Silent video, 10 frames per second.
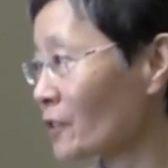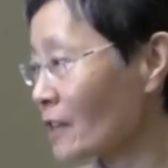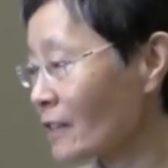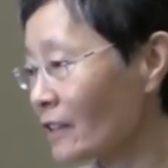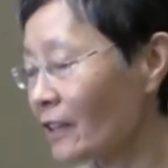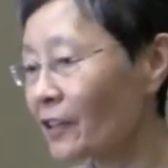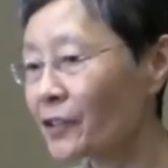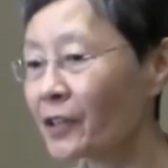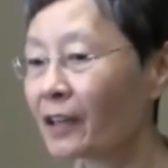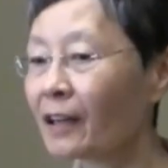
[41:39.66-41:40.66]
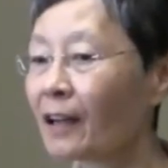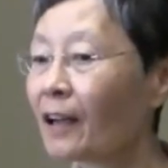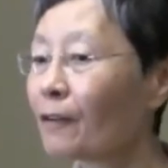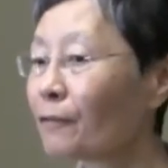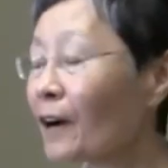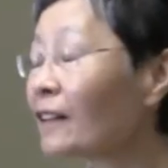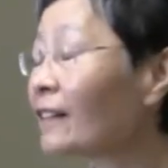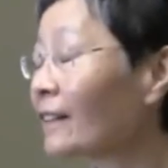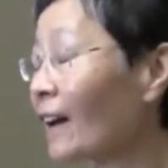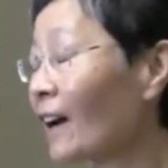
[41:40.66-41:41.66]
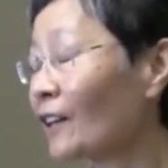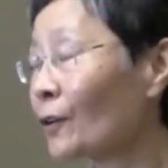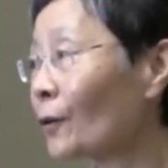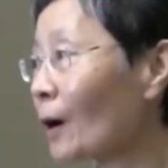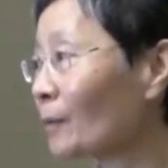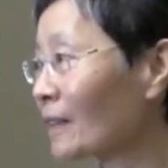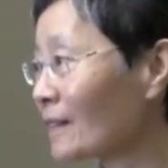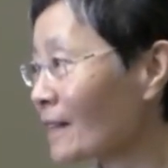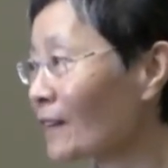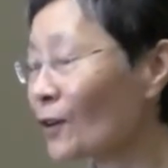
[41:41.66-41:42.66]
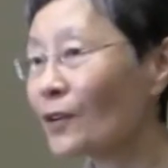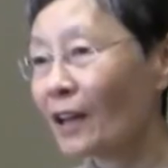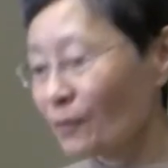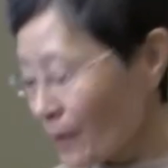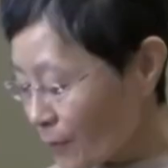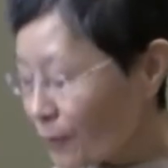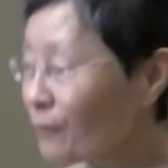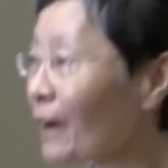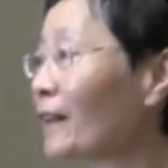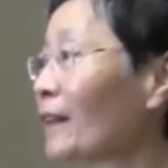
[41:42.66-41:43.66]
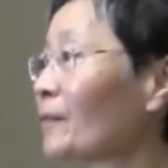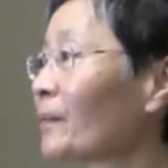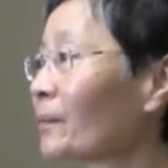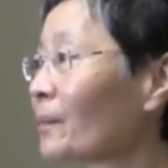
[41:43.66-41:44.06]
mm-hmm. sixty years, and finally the Han took up the decide. Okay, we have to fight them.